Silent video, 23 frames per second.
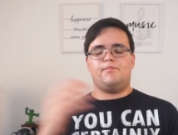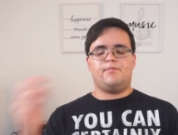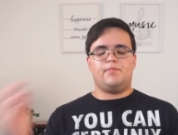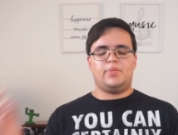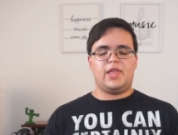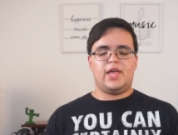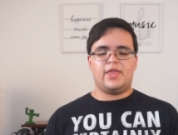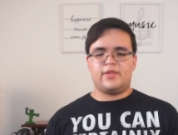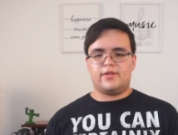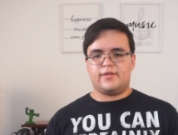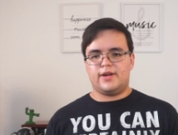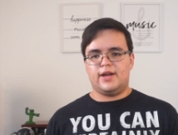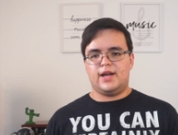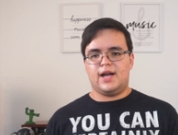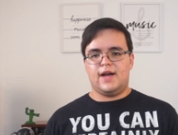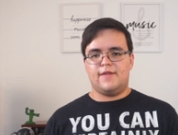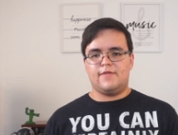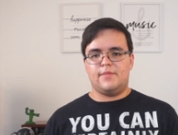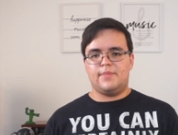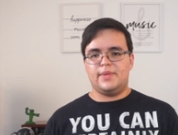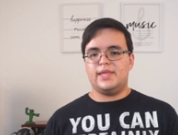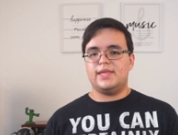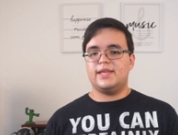plethora
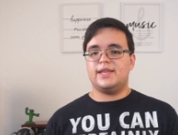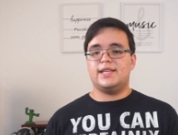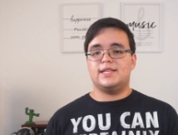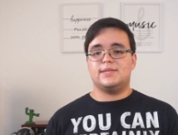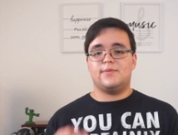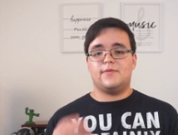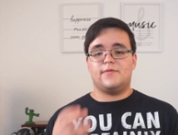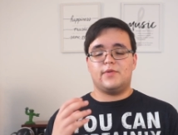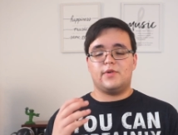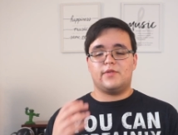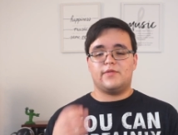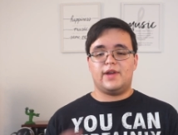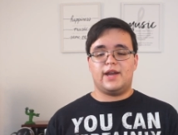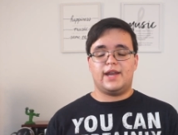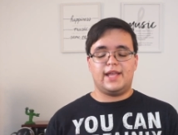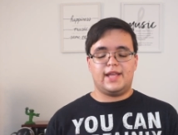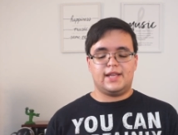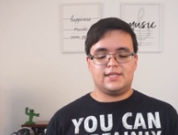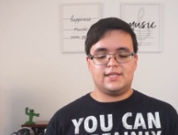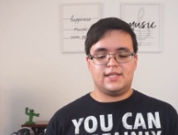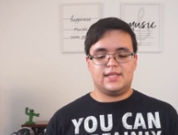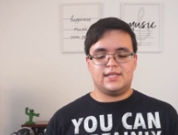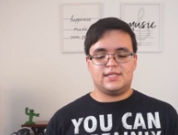of abilities before running
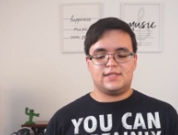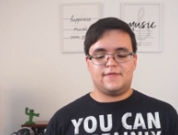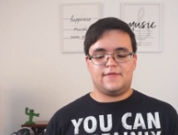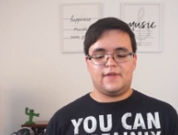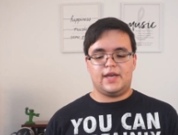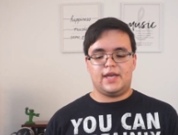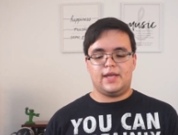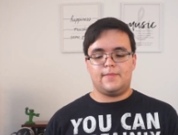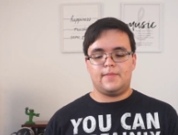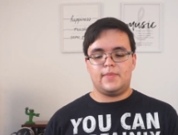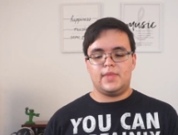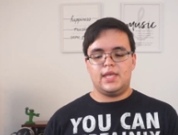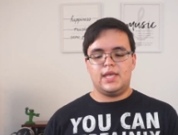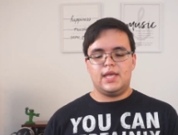into this fight.